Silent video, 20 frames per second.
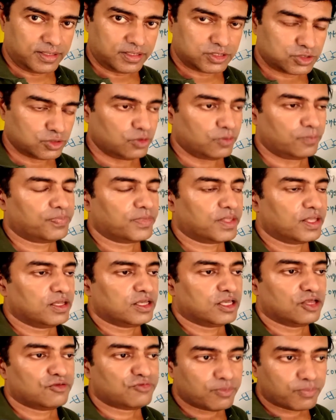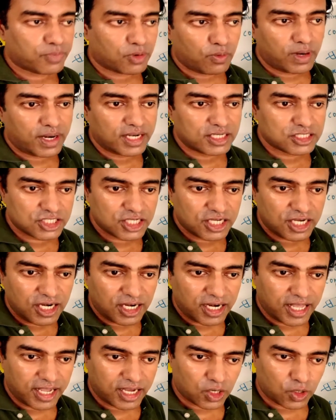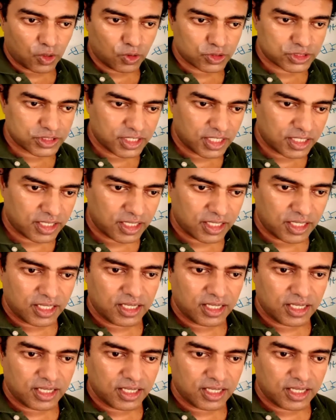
So if you provide a shield across the